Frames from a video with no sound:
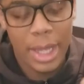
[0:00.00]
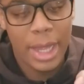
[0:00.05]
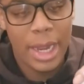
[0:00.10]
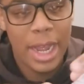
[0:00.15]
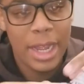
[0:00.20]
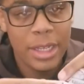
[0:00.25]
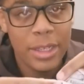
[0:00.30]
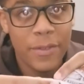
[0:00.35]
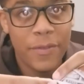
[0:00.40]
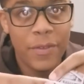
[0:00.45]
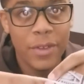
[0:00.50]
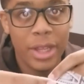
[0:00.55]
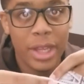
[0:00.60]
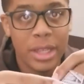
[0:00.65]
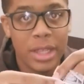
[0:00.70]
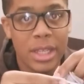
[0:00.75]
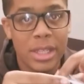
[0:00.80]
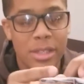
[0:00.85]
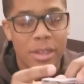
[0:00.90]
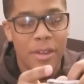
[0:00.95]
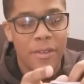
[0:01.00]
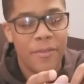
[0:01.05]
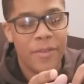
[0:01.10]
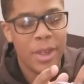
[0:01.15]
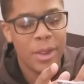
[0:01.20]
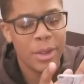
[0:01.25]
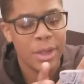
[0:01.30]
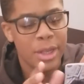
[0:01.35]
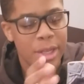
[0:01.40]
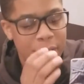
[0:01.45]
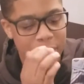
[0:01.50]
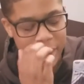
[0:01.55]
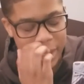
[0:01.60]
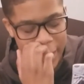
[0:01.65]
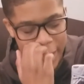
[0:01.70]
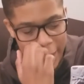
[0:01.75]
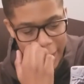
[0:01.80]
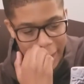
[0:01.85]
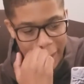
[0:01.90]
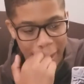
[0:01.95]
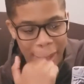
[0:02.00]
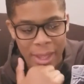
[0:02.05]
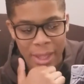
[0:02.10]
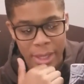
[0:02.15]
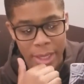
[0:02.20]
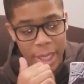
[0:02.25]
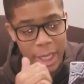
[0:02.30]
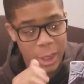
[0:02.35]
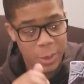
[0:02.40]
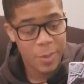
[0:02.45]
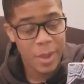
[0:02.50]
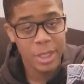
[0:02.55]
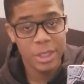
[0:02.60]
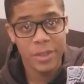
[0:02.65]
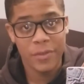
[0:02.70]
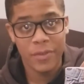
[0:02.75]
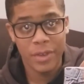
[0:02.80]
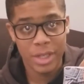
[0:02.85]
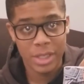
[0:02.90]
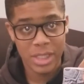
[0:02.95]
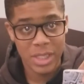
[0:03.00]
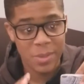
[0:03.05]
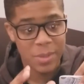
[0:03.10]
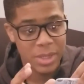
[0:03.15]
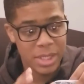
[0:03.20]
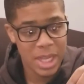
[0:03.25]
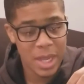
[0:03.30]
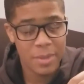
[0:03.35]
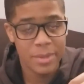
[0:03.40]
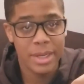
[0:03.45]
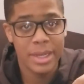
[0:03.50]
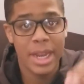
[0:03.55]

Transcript: And I just feel like these are a very good sock, especially for the summertime.